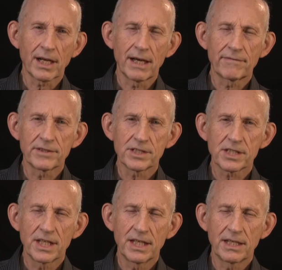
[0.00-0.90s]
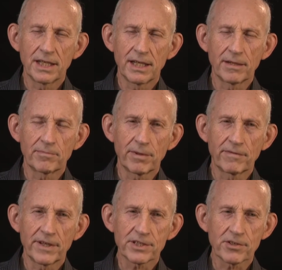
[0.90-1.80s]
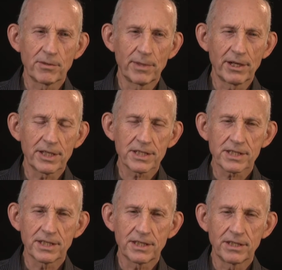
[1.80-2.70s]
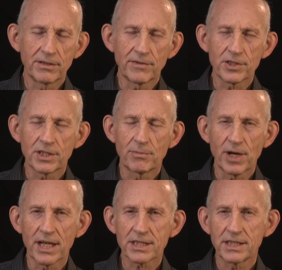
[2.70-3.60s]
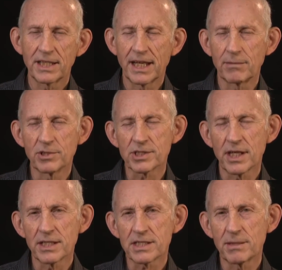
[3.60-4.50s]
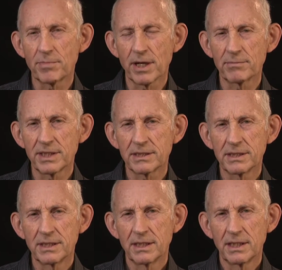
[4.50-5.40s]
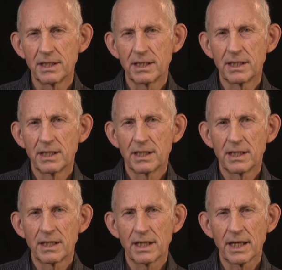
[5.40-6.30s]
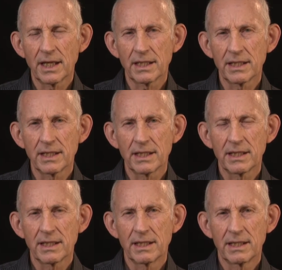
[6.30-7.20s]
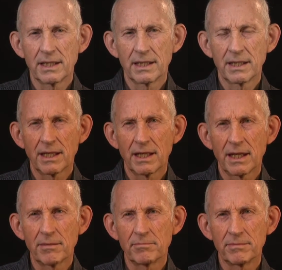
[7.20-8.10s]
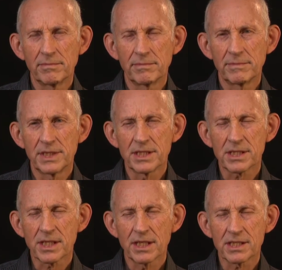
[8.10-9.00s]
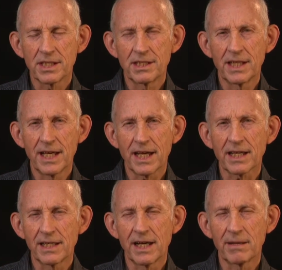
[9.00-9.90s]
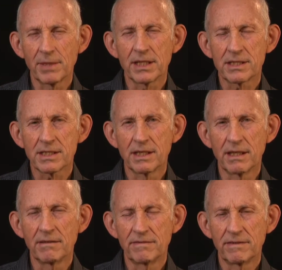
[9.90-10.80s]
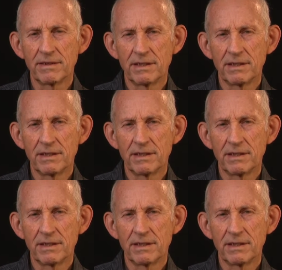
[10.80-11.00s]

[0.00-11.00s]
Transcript: Kopfenstein, Professor Emeritus at the University of Nebraska in the Animal Science Department. And I'm discussing the economics of